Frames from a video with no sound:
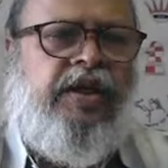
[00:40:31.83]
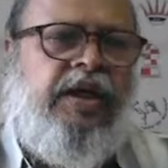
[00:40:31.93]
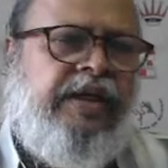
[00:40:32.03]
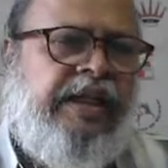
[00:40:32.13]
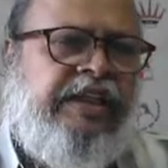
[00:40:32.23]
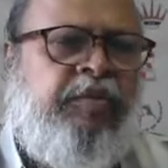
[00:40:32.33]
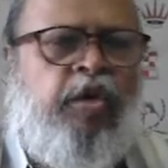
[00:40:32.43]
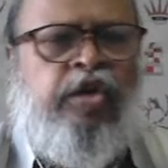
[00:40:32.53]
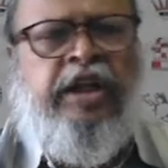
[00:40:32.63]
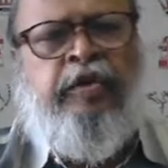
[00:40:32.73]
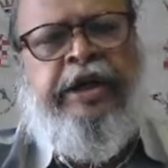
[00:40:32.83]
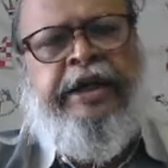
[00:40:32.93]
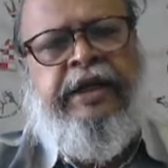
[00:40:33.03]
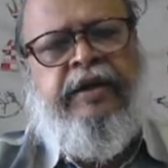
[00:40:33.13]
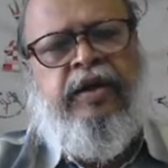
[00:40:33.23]
Nothing more than
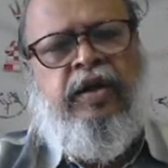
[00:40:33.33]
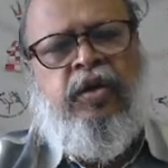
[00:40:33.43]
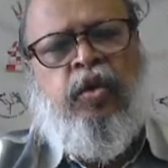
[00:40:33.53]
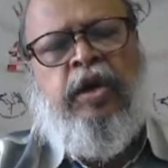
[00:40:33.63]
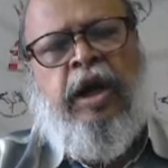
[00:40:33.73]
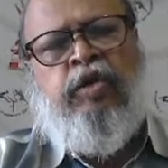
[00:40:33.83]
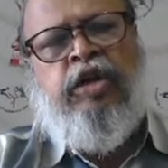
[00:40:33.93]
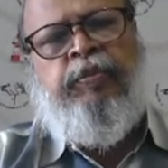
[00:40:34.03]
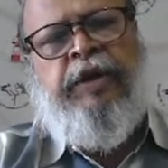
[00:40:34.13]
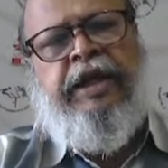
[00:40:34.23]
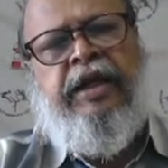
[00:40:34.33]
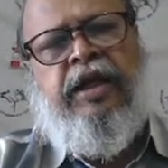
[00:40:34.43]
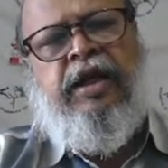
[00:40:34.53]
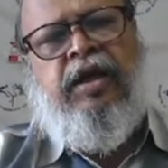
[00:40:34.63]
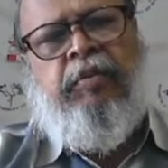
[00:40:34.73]
waiting. No counterplay.
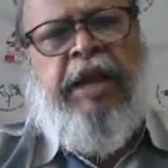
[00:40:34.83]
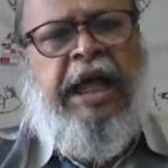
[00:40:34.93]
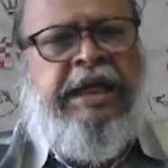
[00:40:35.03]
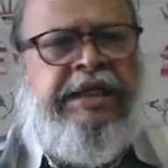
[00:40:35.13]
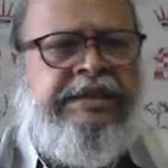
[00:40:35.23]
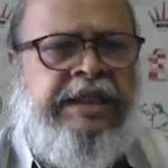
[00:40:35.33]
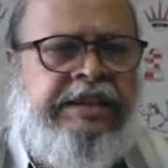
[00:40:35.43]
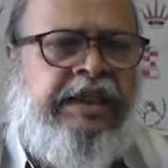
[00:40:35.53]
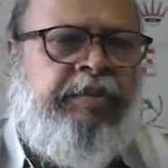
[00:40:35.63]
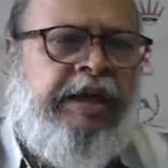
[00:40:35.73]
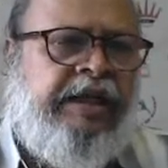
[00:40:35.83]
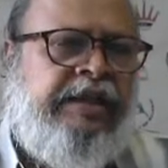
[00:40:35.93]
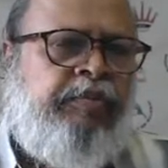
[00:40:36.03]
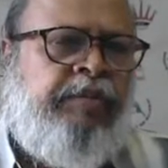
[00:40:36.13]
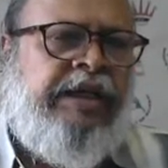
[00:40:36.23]
Black has nothing better
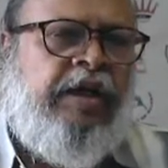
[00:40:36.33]
than being a